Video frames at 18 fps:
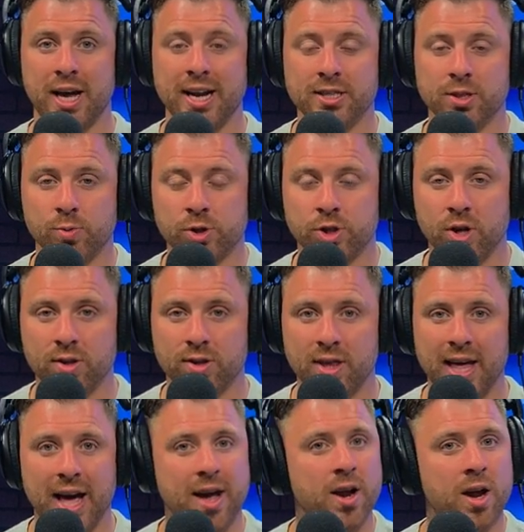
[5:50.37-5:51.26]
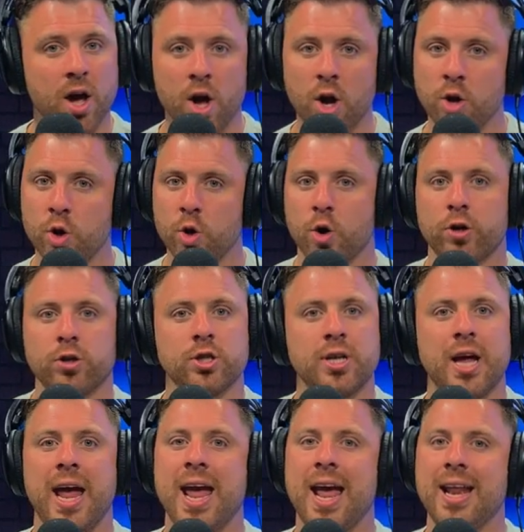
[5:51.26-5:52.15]
And as a result of that, New York
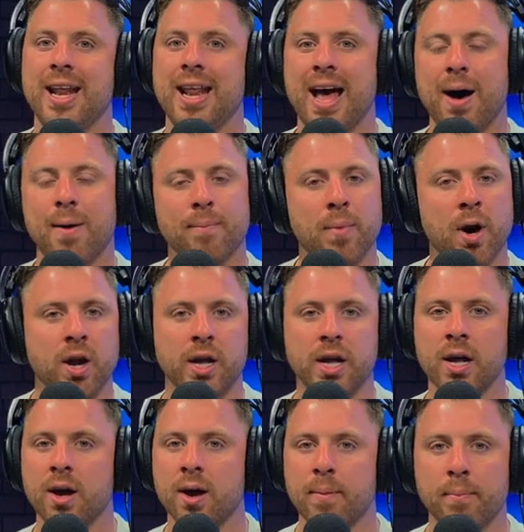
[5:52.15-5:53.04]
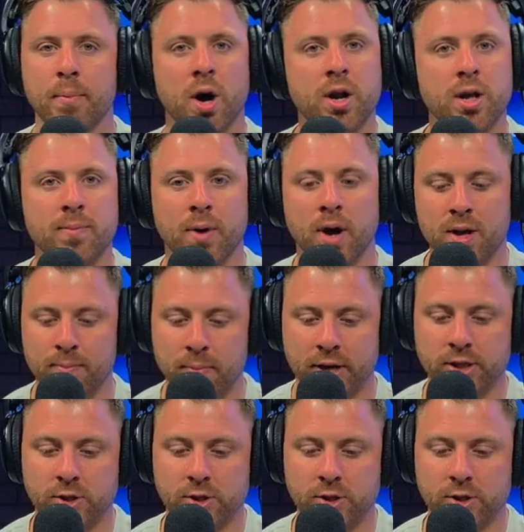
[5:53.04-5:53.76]
just handed out money, money, money, money.